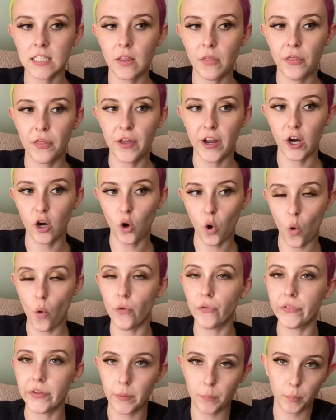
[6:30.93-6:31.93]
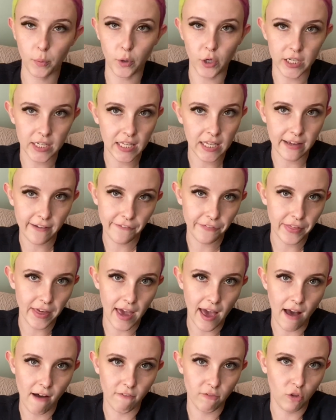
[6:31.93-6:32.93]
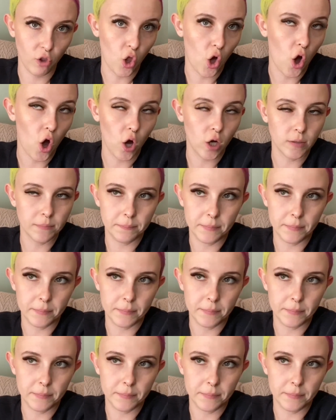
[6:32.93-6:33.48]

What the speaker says: they're only pretty if they have long,